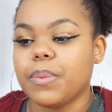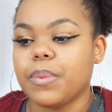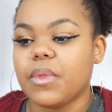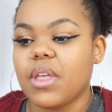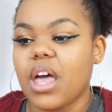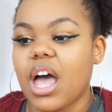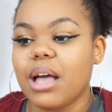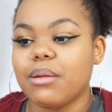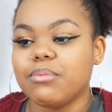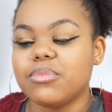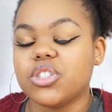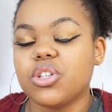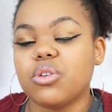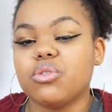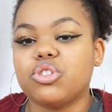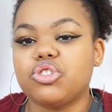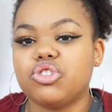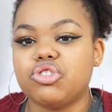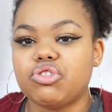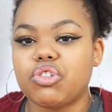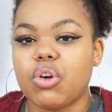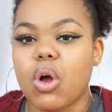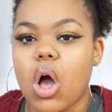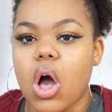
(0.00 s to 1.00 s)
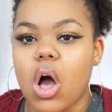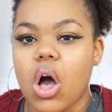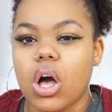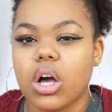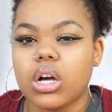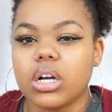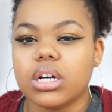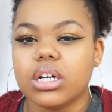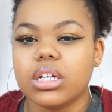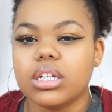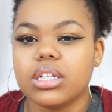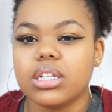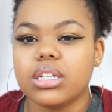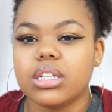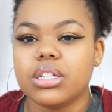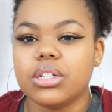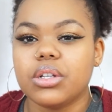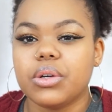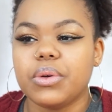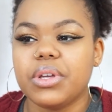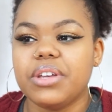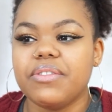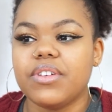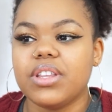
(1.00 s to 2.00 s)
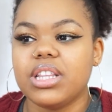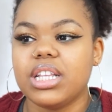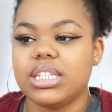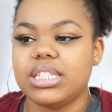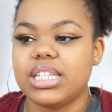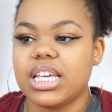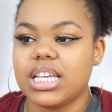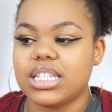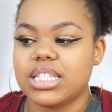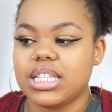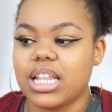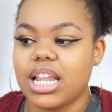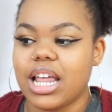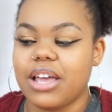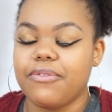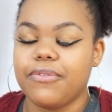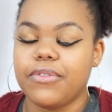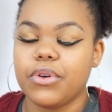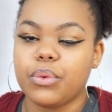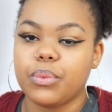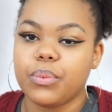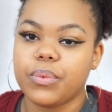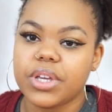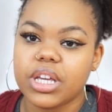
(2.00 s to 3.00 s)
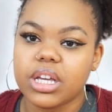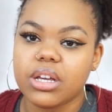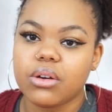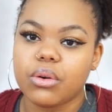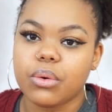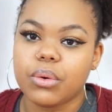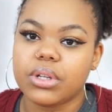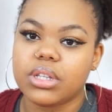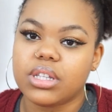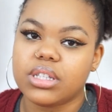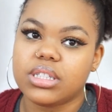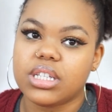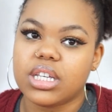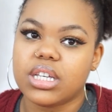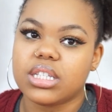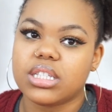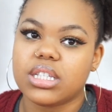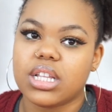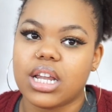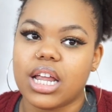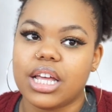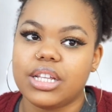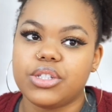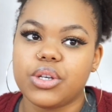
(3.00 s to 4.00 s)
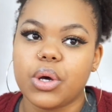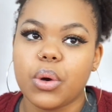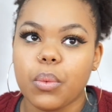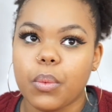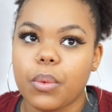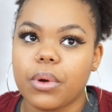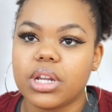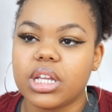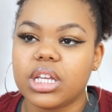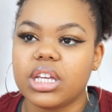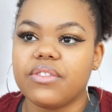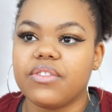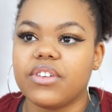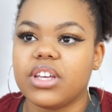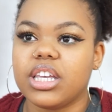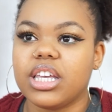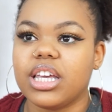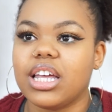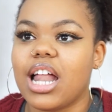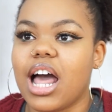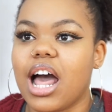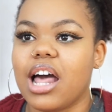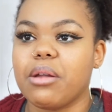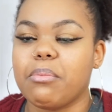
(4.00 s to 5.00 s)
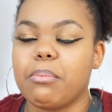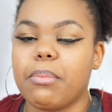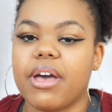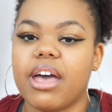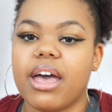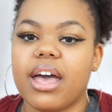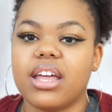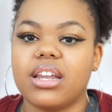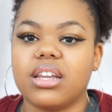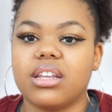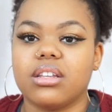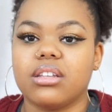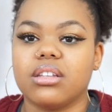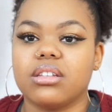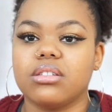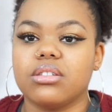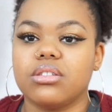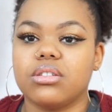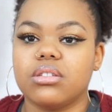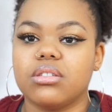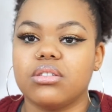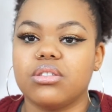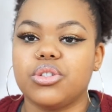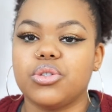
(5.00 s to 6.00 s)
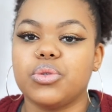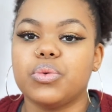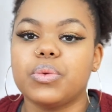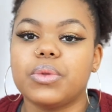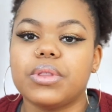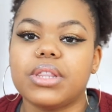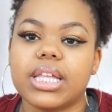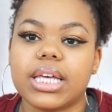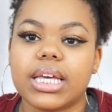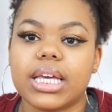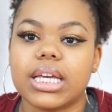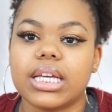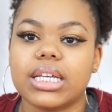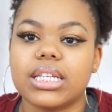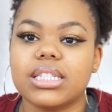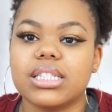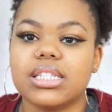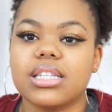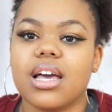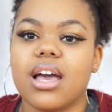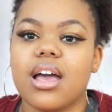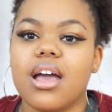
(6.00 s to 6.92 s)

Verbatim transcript: I'm so strong. You know, even the days that I feel weak or the days that I don't want to even get out of bed and do things,